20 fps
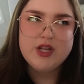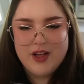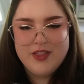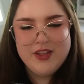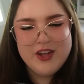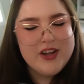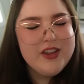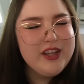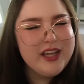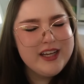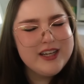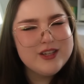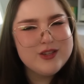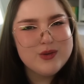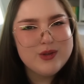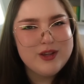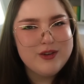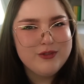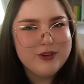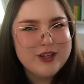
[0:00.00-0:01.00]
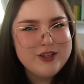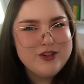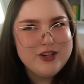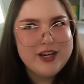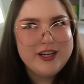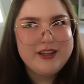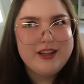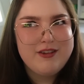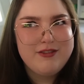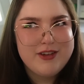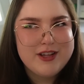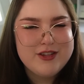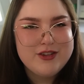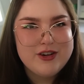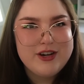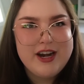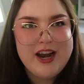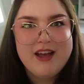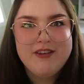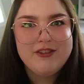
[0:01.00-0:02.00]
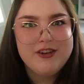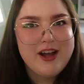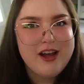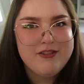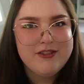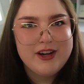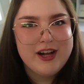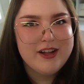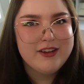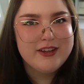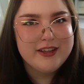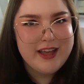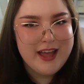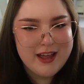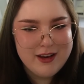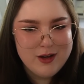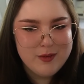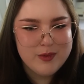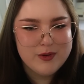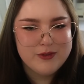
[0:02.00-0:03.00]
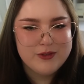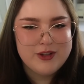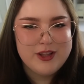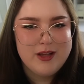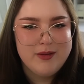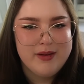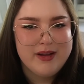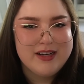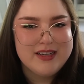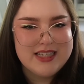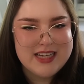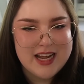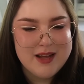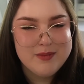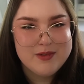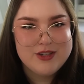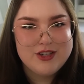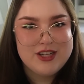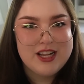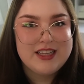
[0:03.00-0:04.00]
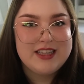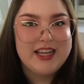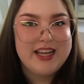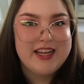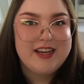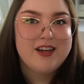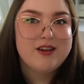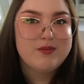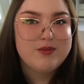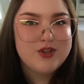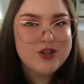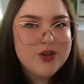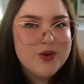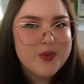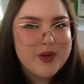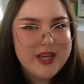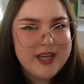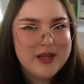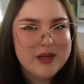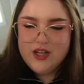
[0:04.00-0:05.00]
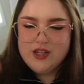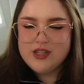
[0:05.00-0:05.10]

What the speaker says: On the other hand, it's really frustrating that fans are never ever held accountable for the amount of damage that they end up doing.